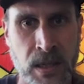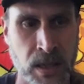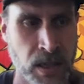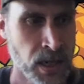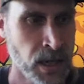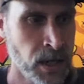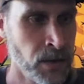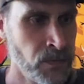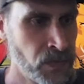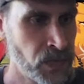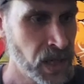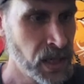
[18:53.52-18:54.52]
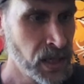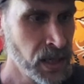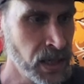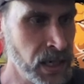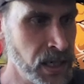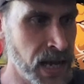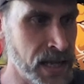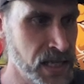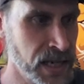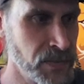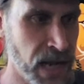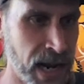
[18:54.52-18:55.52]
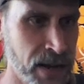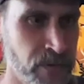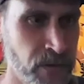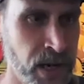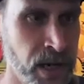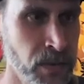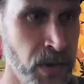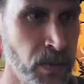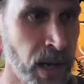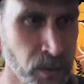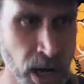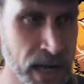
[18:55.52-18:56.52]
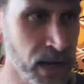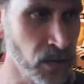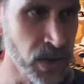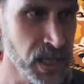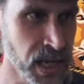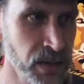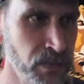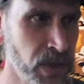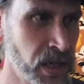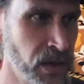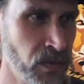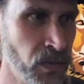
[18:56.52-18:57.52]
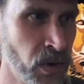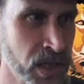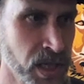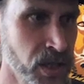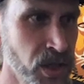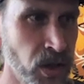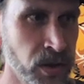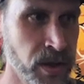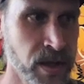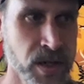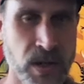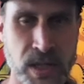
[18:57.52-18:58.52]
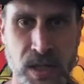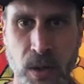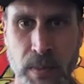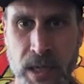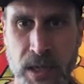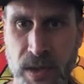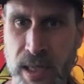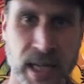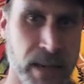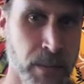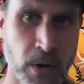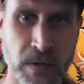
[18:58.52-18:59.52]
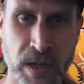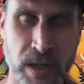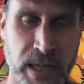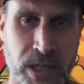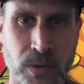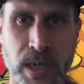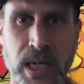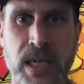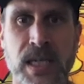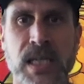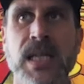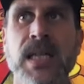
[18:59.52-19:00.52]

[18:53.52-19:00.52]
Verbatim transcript: And in that same time frame, and my granddad was a consultant of the U.S. soap industry. He came over in the late 1920s.